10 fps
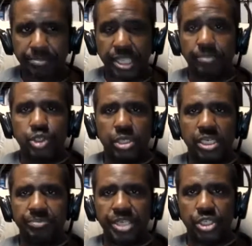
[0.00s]
but I'm going
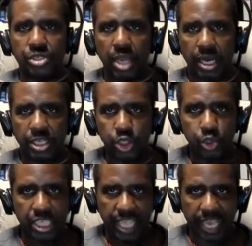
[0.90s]
to be
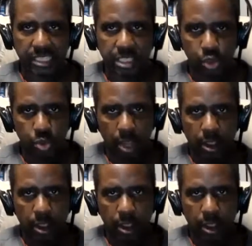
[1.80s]
using that to